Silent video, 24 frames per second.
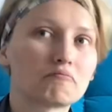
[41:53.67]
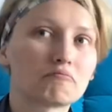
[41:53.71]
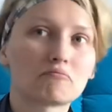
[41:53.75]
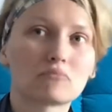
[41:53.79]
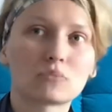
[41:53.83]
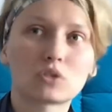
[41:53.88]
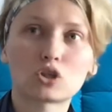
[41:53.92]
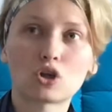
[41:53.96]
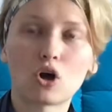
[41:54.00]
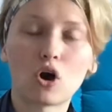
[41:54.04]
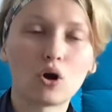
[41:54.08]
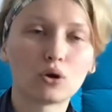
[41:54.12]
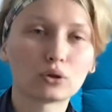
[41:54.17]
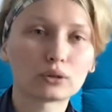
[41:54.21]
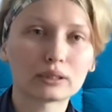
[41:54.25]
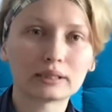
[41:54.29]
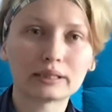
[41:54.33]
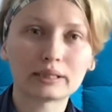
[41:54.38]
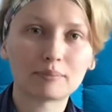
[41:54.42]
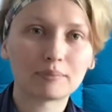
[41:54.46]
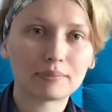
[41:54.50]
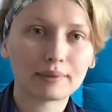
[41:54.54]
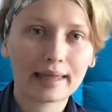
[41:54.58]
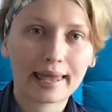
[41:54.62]
totally
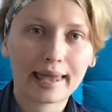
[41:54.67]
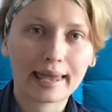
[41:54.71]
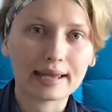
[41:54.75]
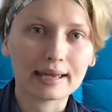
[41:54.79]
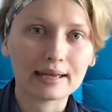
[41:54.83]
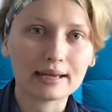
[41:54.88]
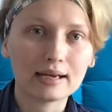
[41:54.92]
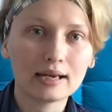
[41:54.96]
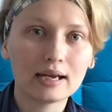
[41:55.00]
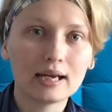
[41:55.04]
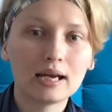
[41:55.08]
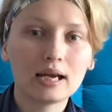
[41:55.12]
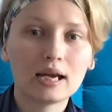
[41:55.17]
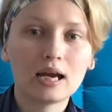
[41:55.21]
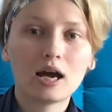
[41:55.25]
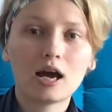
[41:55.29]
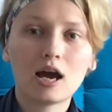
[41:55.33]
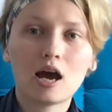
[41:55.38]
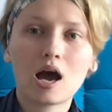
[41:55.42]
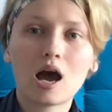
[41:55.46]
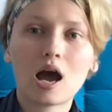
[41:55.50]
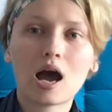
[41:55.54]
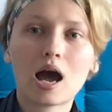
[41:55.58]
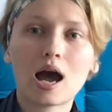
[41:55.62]
blank
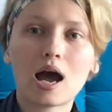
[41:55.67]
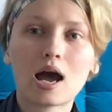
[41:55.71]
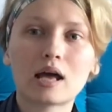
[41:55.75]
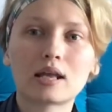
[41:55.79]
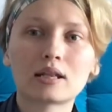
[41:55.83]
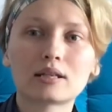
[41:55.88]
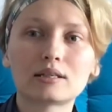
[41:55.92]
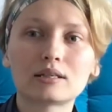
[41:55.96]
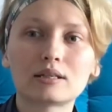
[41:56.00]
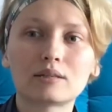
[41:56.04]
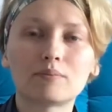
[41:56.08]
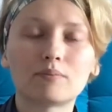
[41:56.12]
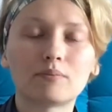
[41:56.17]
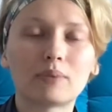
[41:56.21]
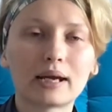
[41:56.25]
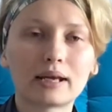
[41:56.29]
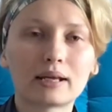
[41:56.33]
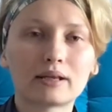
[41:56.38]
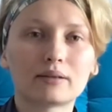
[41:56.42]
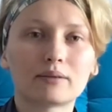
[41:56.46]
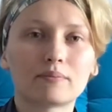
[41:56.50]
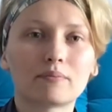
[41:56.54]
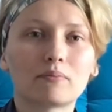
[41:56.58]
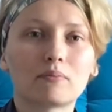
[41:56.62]
and
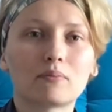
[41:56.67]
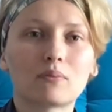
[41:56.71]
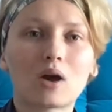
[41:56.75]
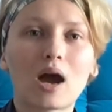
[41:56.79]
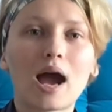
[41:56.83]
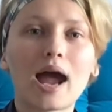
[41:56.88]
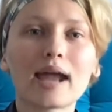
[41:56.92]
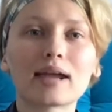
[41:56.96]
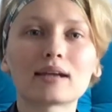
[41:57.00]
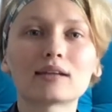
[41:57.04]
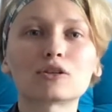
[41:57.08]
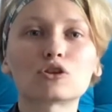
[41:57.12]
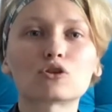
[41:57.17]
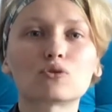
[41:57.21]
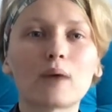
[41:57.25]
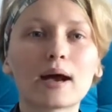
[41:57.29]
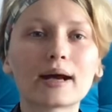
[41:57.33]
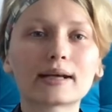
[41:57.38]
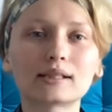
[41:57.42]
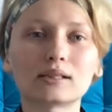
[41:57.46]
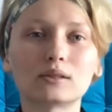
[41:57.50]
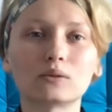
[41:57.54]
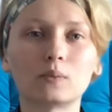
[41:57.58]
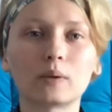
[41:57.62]
but I
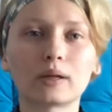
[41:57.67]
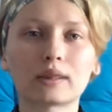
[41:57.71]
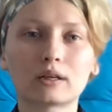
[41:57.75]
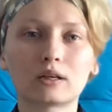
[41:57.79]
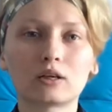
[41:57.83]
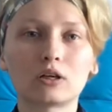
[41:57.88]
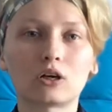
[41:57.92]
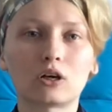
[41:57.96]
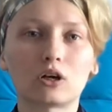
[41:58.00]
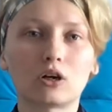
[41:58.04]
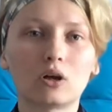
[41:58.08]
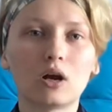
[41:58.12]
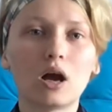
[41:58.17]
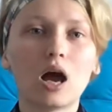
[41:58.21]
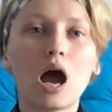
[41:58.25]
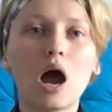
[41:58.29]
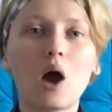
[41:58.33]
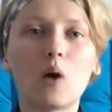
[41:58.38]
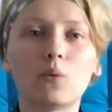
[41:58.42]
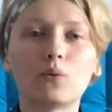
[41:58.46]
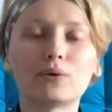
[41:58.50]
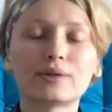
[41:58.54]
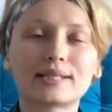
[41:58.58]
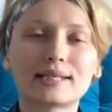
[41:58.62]
interacted with her
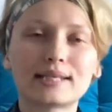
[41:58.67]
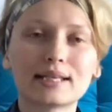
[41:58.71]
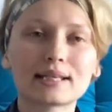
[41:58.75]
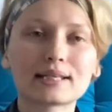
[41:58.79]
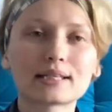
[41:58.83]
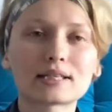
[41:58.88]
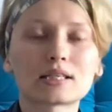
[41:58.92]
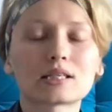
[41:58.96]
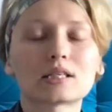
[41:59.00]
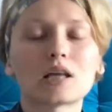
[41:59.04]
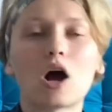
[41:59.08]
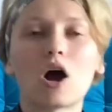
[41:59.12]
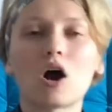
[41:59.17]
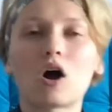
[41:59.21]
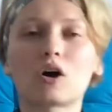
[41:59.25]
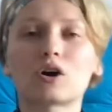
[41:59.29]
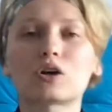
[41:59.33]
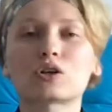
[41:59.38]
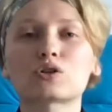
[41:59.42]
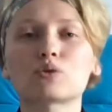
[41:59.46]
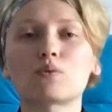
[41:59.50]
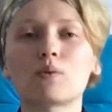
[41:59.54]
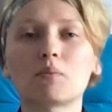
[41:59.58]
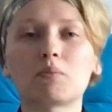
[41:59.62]
we sing
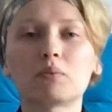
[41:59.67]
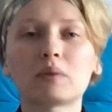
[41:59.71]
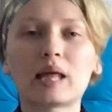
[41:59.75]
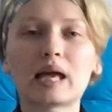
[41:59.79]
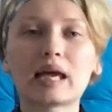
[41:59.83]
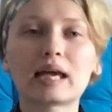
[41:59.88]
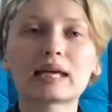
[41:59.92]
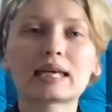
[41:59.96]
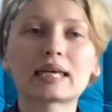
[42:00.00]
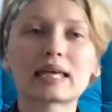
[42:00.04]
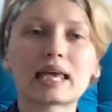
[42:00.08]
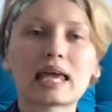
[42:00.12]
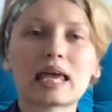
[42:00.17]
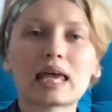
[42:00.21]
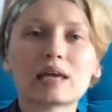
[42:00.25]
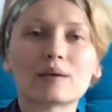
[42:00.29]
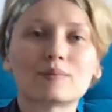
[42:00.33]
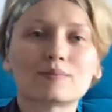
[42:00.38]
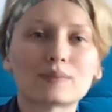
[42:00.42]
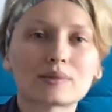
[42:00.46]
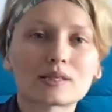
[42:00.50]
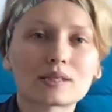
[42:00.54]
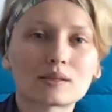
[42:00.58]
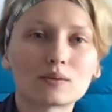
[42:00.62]
songs we play
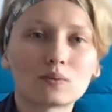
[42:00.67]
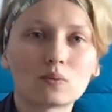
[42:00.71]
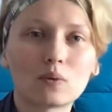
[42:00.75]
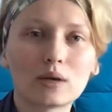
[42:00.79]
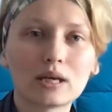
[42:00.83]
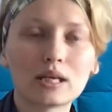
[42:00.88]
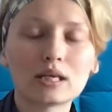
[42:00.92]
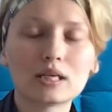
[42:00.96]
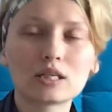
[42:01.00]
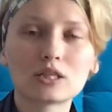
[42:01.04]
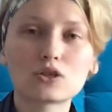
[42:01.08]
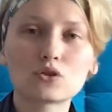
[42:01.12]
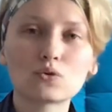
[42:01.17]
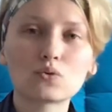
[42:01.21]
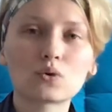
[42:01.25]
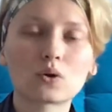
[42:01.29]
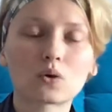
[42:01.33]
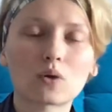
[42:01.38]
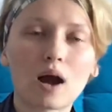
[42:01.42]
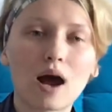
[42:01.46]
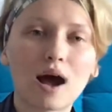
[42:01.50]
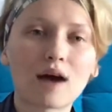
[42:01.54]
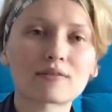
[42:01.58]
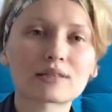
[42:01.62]
games we do
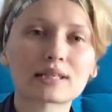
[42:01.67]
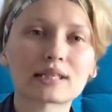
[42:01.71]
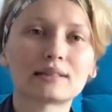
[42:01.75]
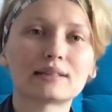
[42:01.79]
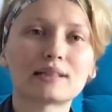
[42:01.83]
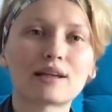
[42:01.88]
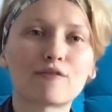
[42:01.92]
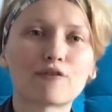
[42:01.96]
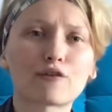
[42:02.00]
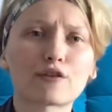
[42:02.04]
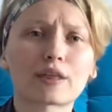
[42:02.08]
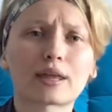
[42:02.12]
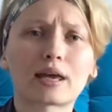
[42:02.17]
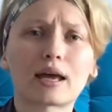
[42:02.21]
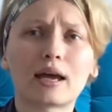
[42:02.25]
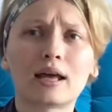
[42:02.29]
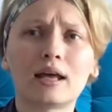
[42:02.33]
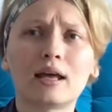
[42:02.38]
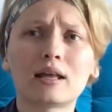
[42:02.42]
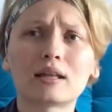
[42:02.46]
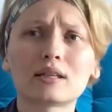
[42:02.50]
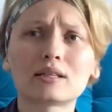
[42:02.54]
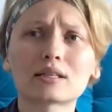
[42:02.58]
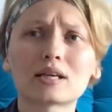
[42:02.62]
crafts and everything and